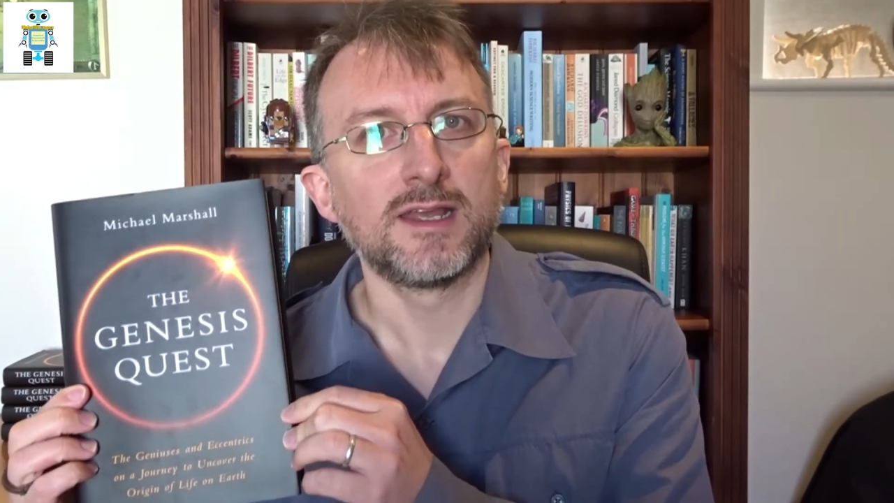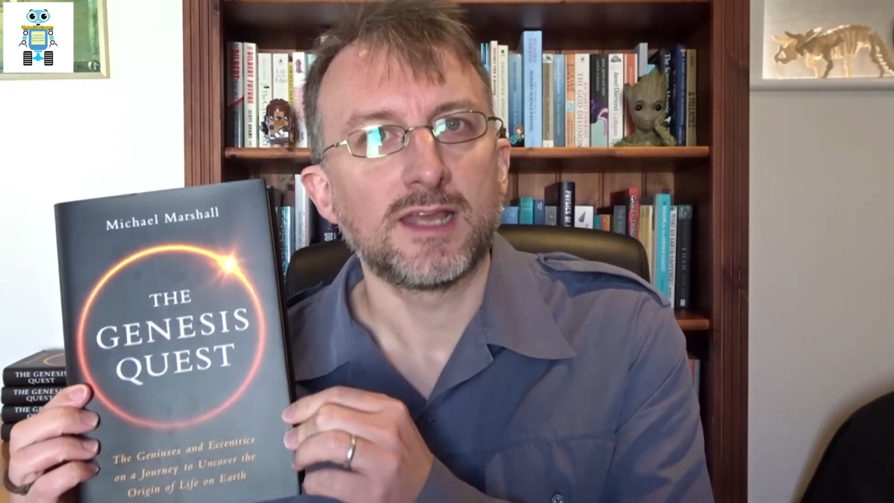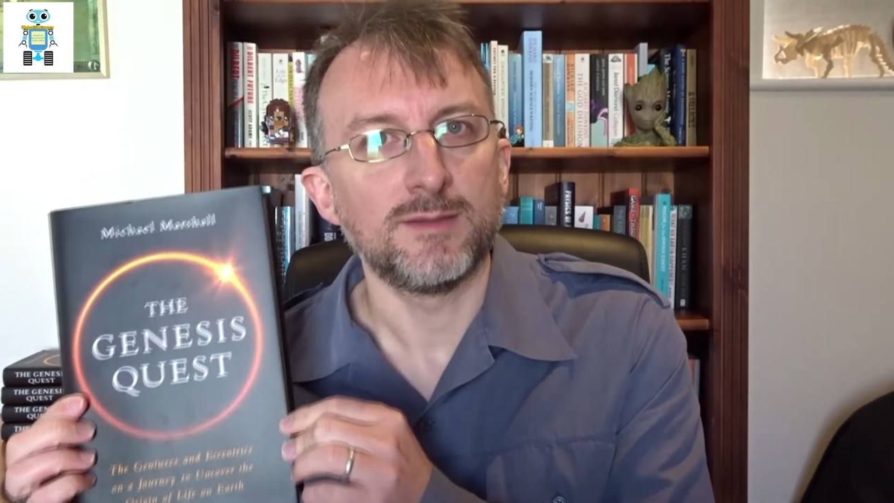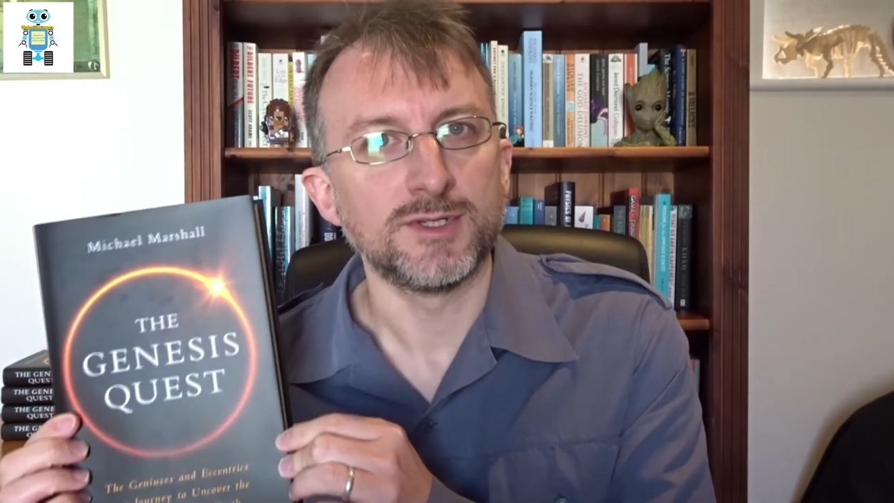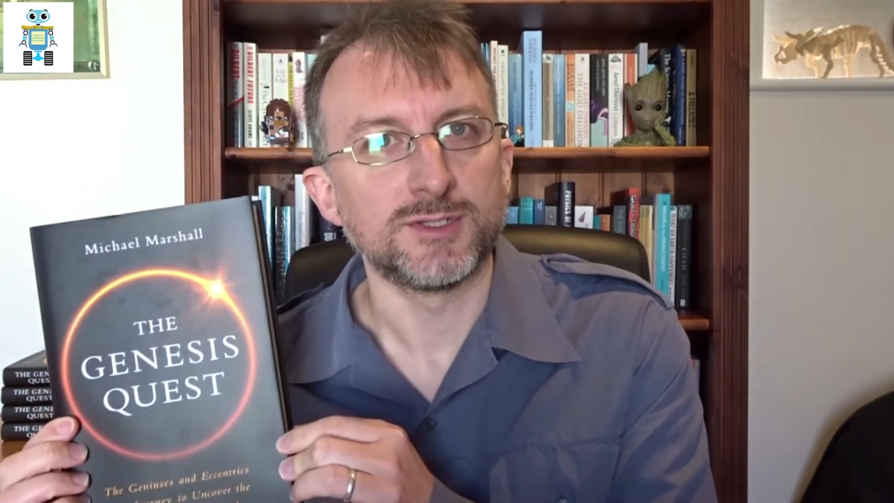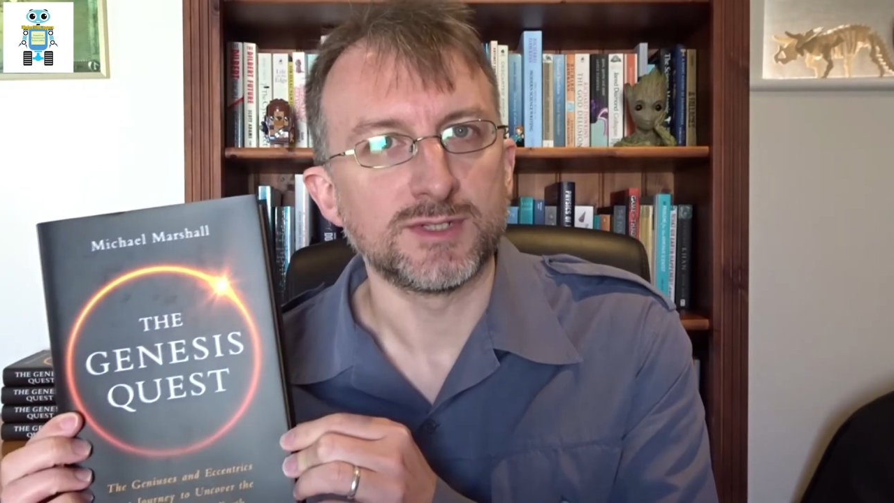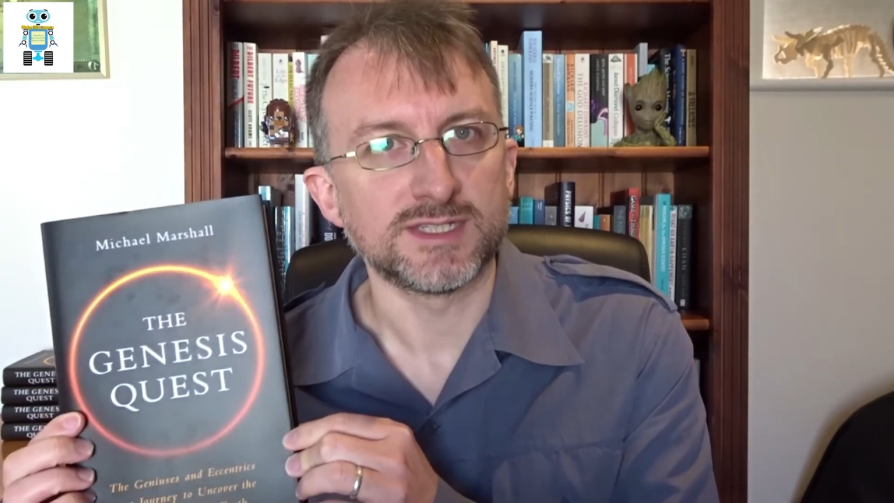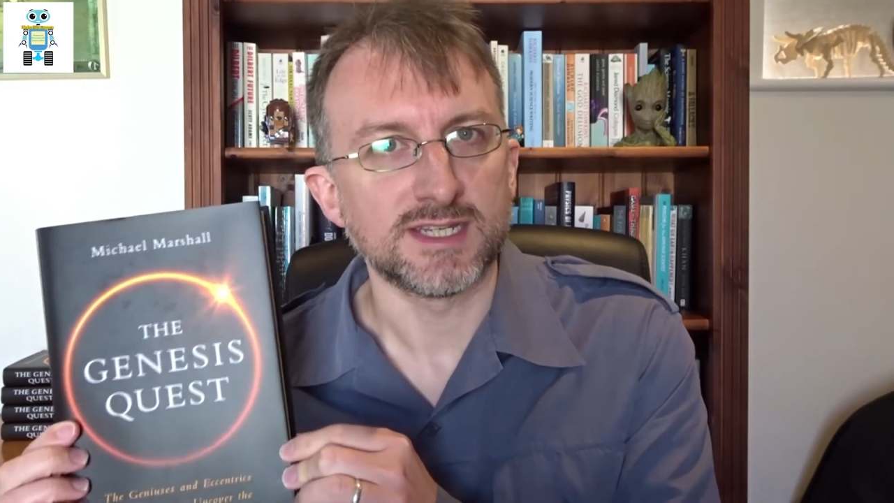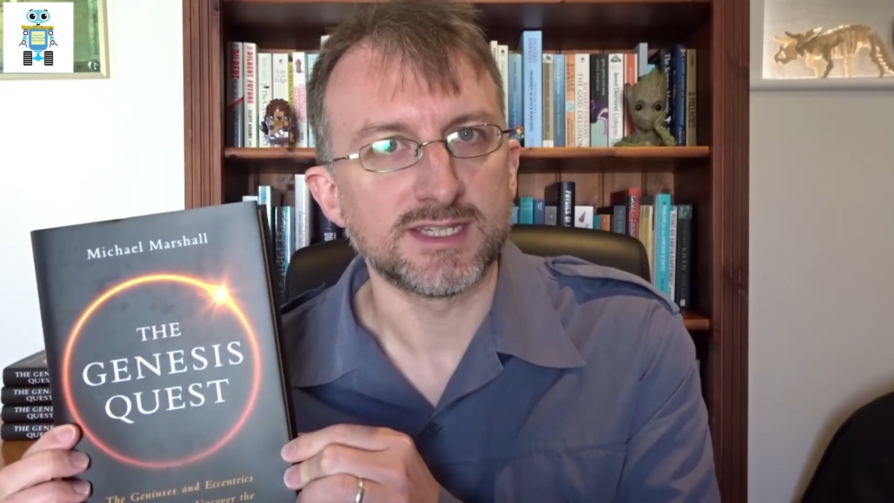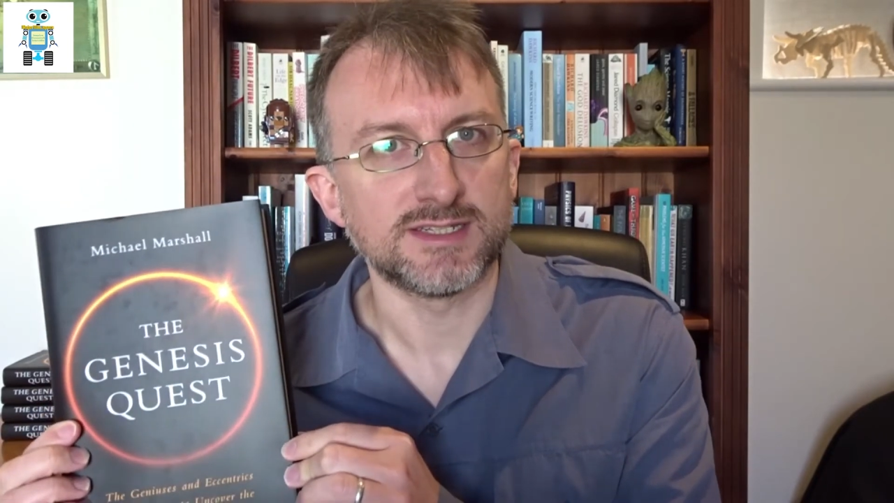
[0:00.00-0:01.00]
come into
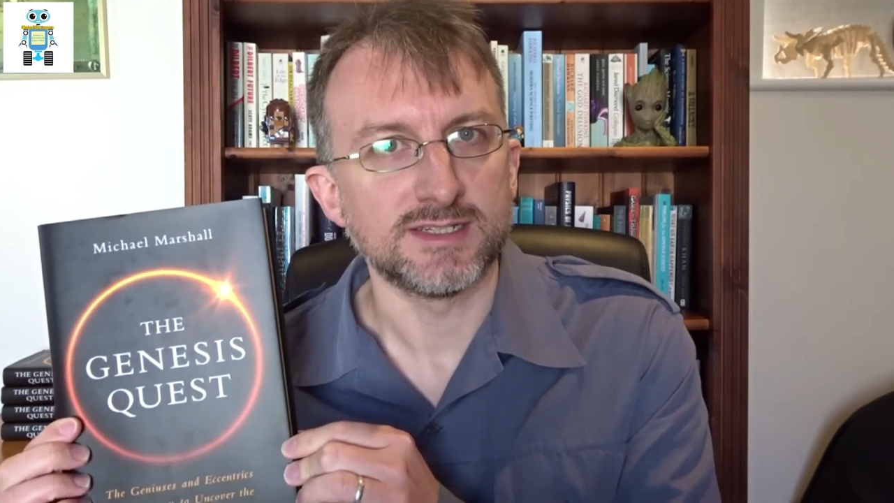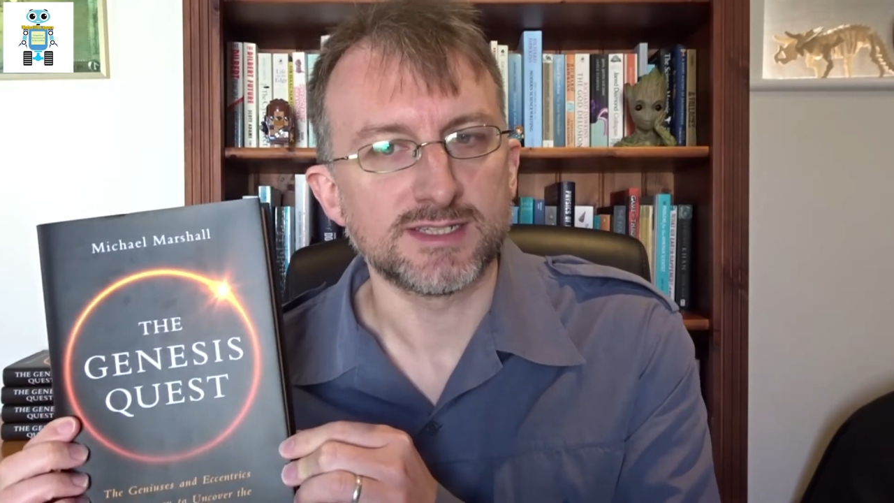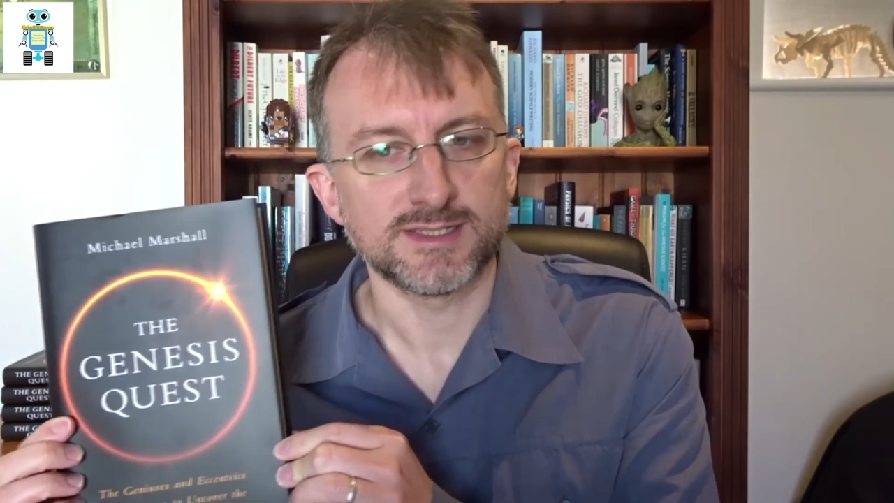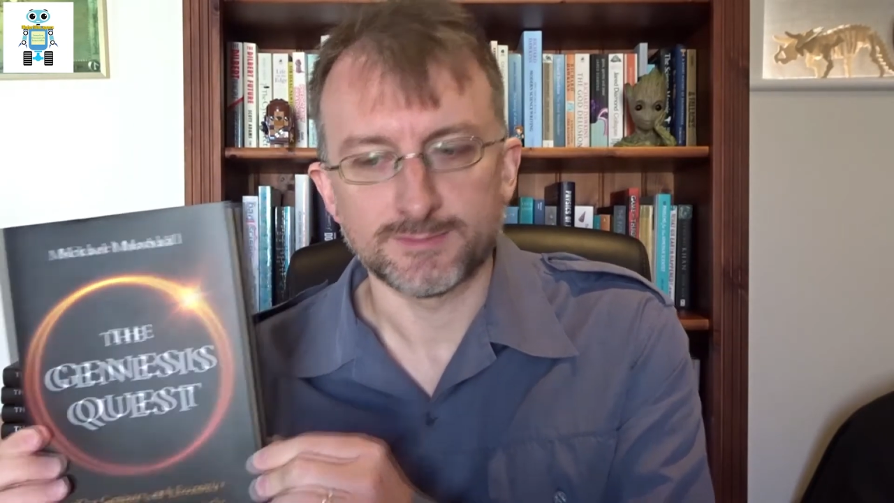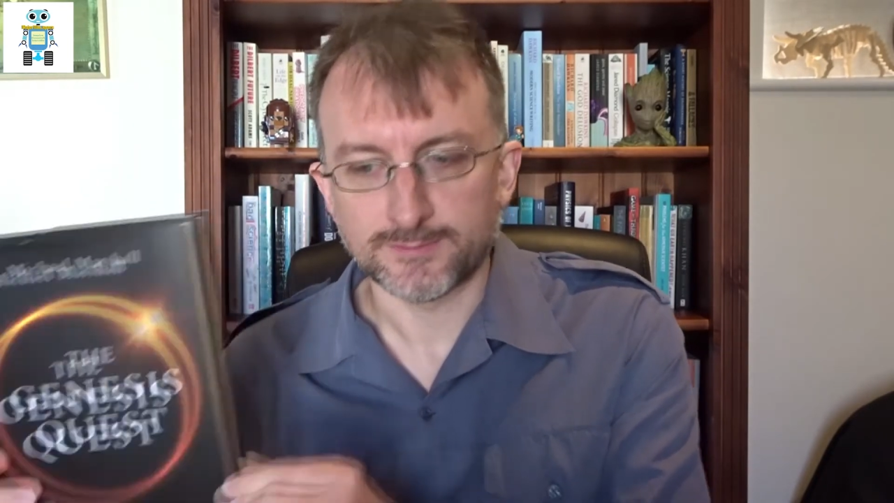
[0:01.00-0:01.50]
existence?